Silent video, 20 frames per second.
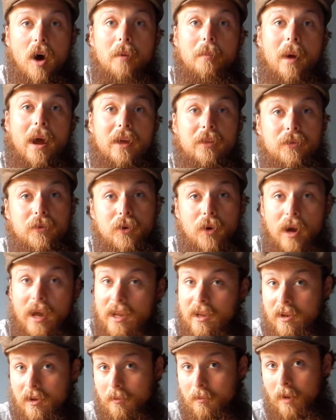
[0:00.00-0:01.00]
my thru
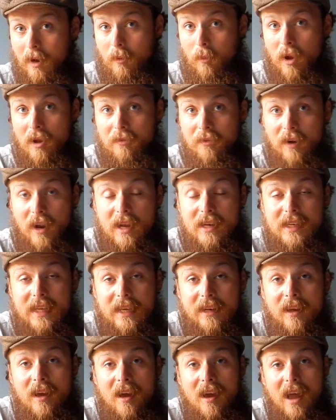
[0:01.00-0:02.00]
hike, or my wife and I
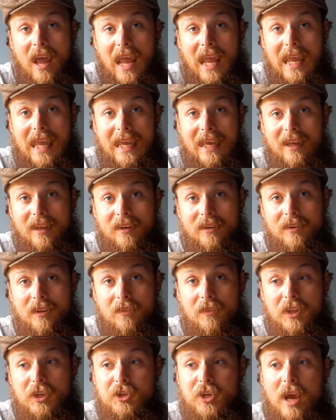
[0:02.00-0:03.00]
did, and
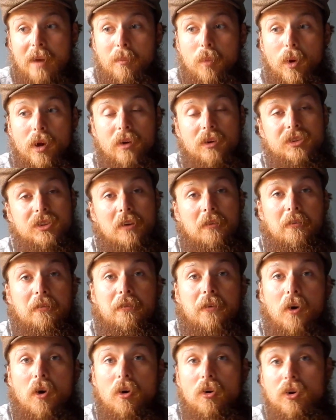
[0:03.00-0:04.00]
the jet boil is a
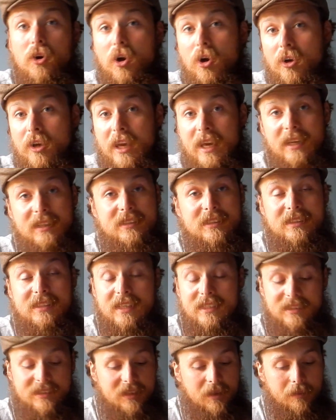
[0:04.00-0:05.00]
full cooking
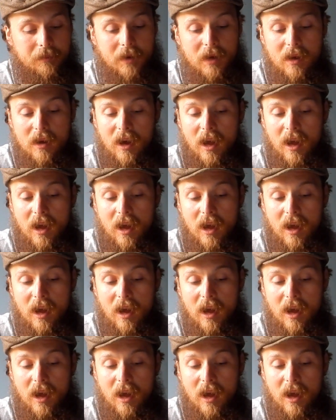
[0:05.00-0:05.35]
system.